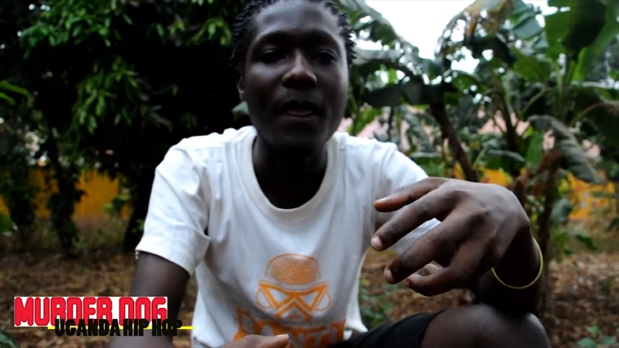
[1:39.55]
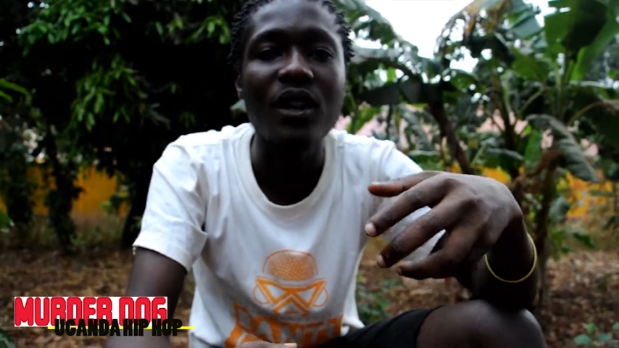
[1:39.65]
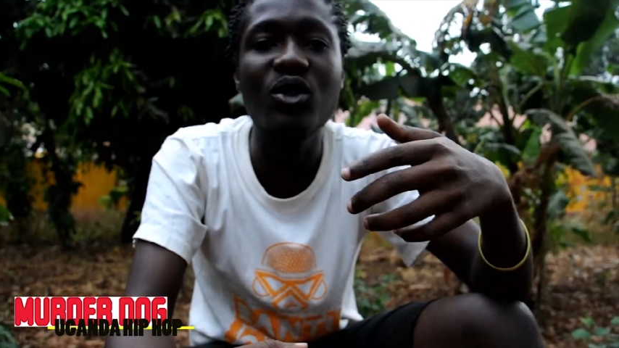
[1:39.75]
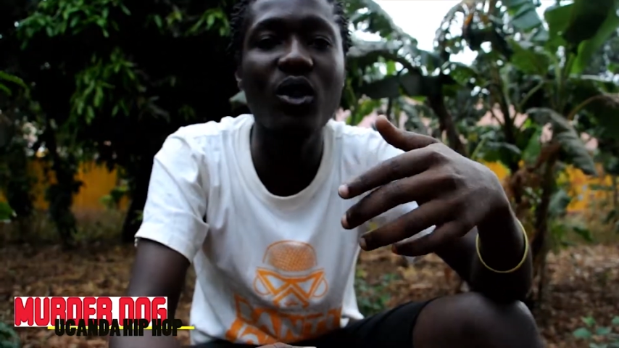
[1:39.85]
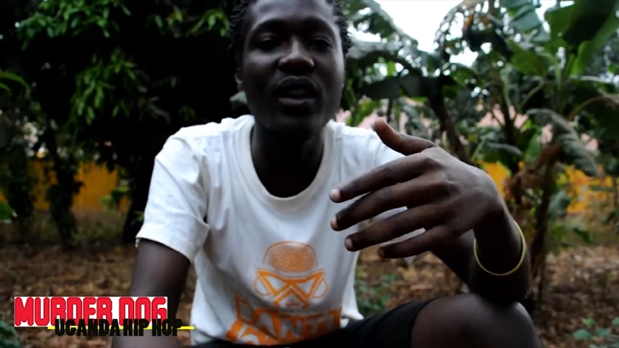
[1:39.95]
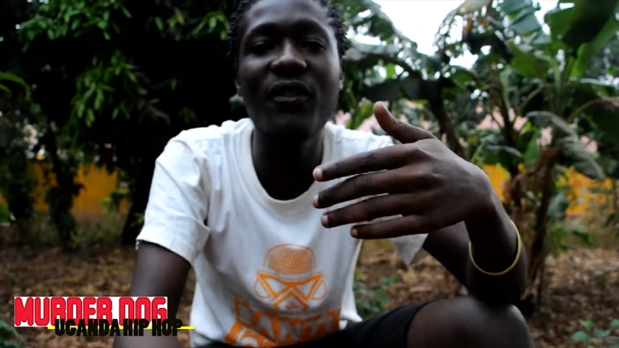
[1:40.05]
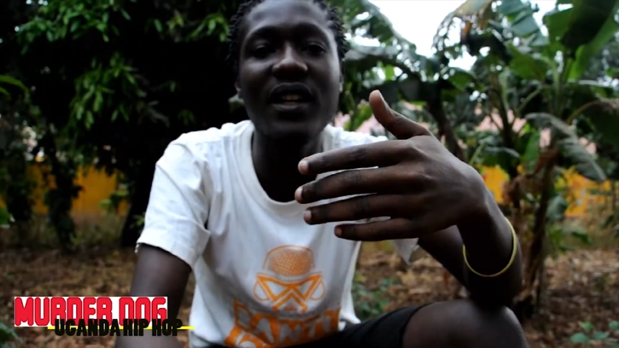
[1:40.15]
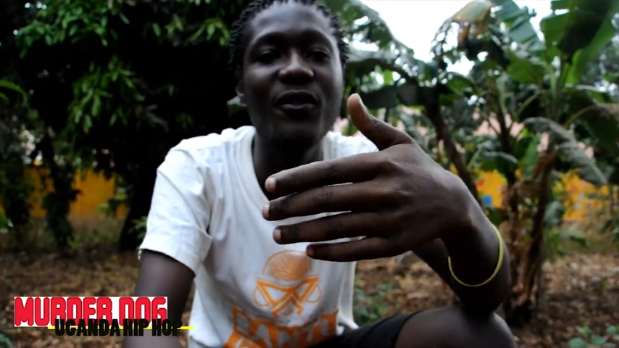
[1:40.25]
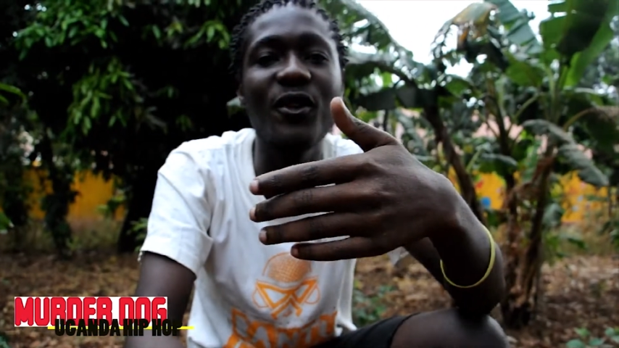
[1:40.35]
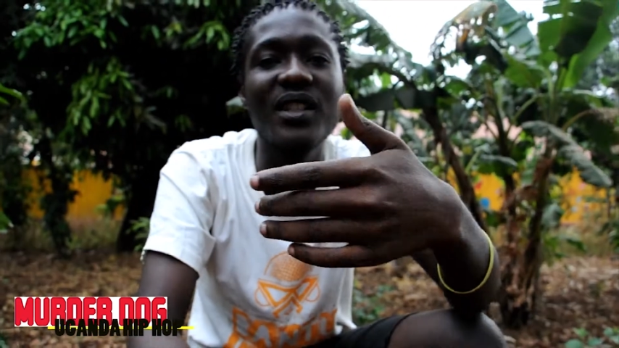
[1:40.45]
So even
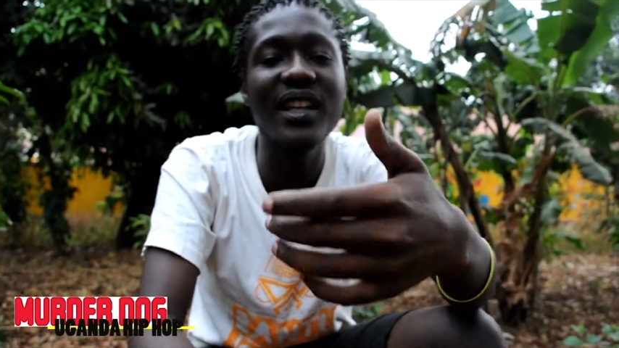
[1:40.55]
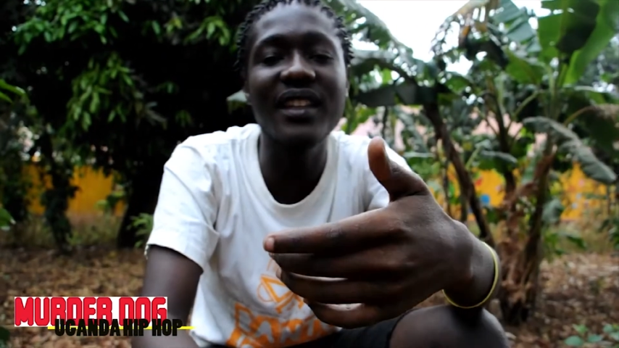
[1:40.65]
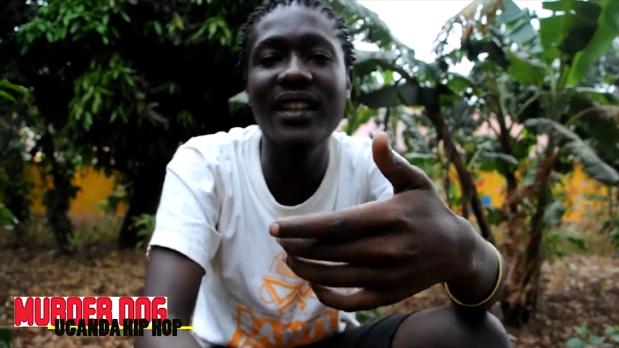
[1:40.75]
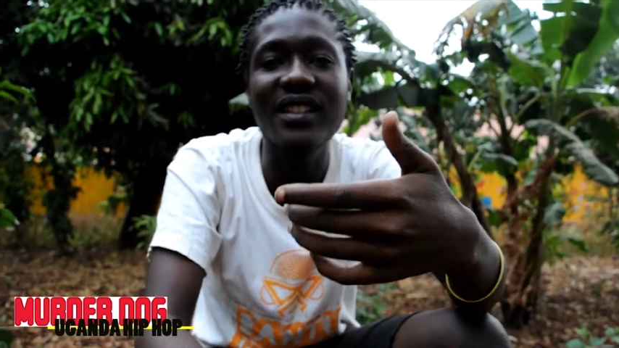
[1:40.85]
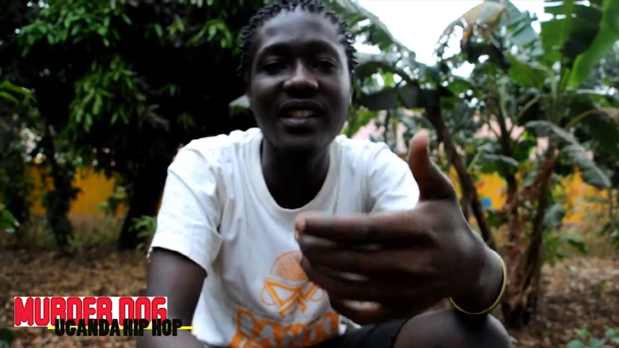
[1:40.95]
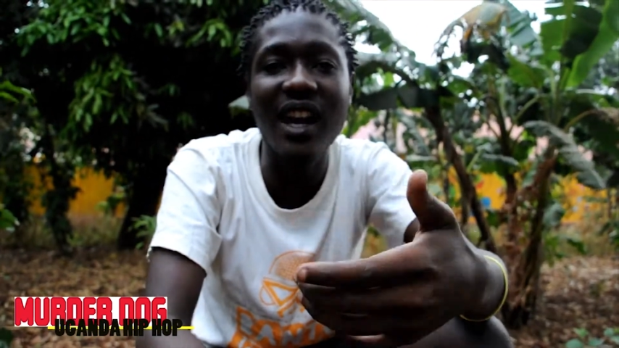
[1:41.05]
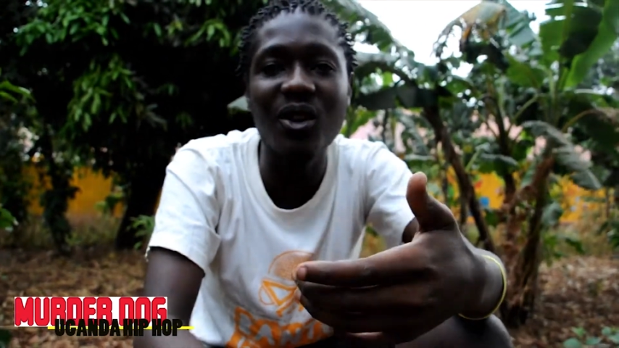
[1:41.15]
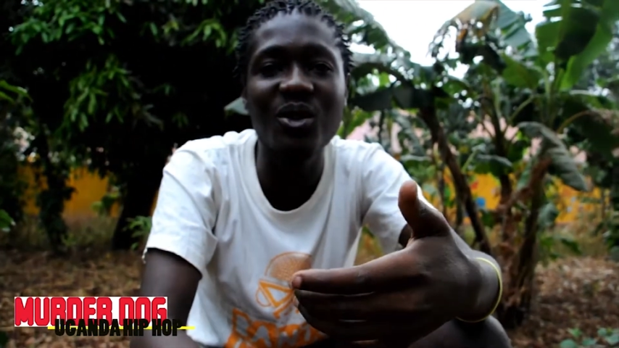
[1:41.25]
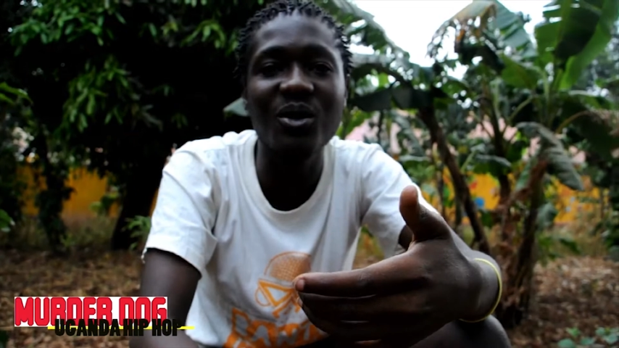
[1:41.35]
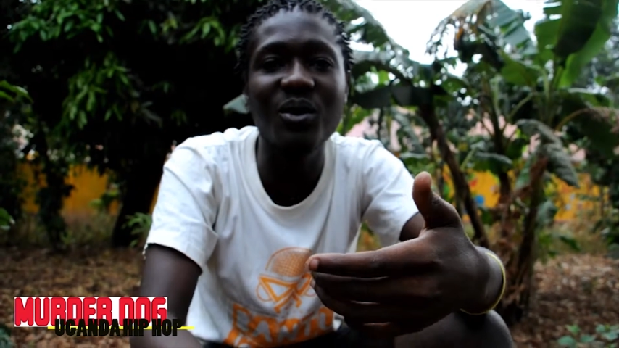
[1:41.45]
if you take the
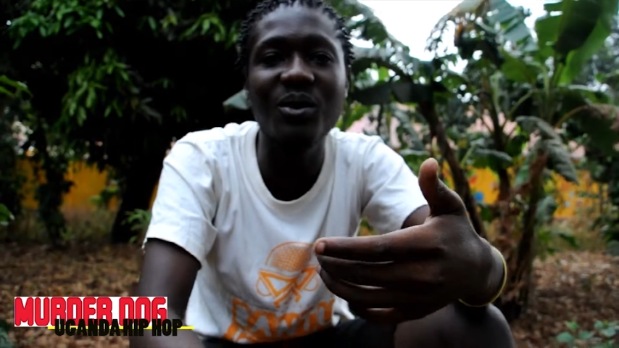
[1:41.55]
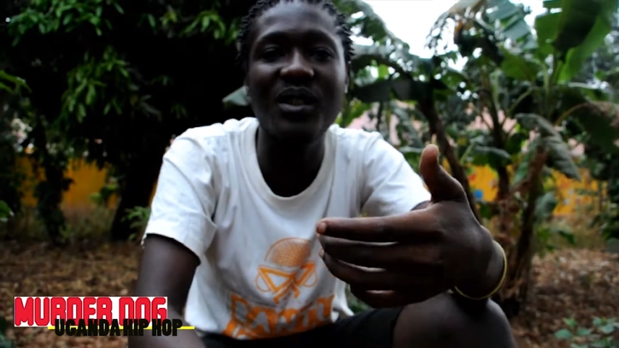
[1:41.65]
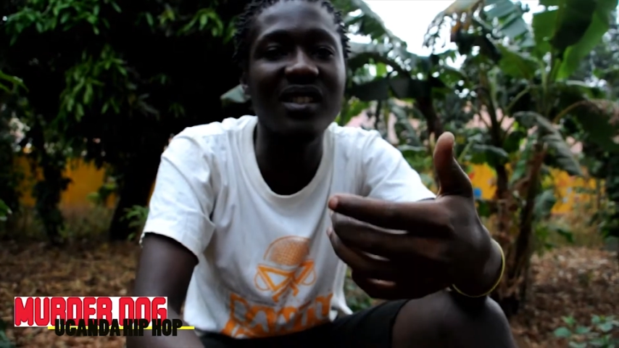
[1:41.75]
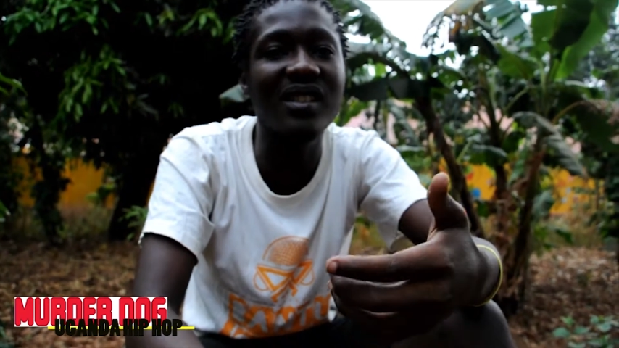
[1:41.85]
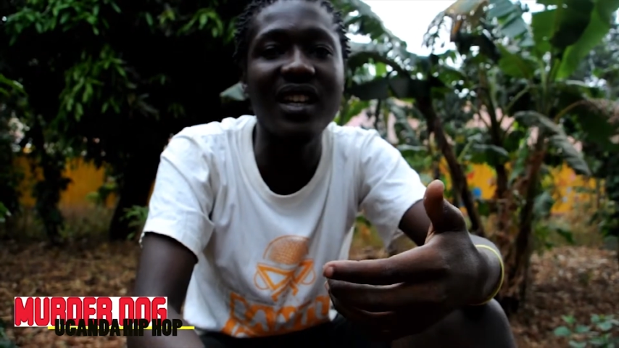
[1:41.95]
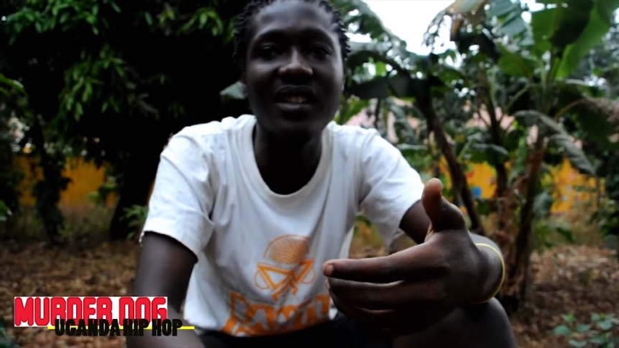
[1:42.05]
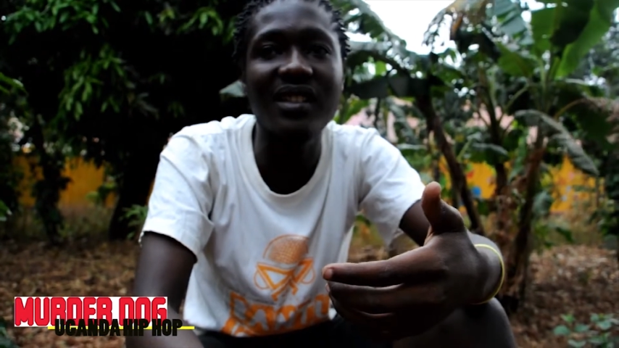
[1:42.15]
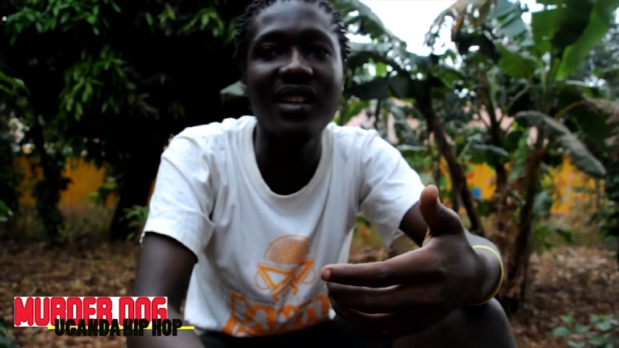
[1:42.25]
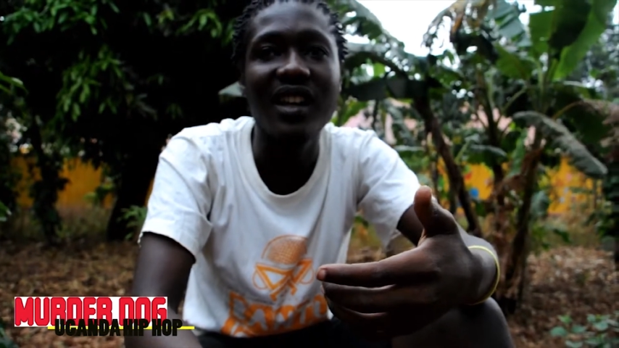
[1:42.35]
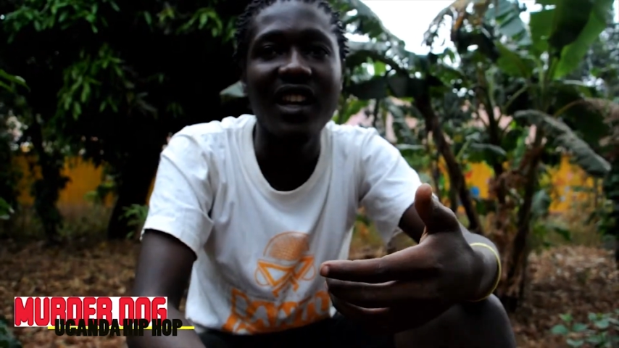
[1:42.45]
sound to the States,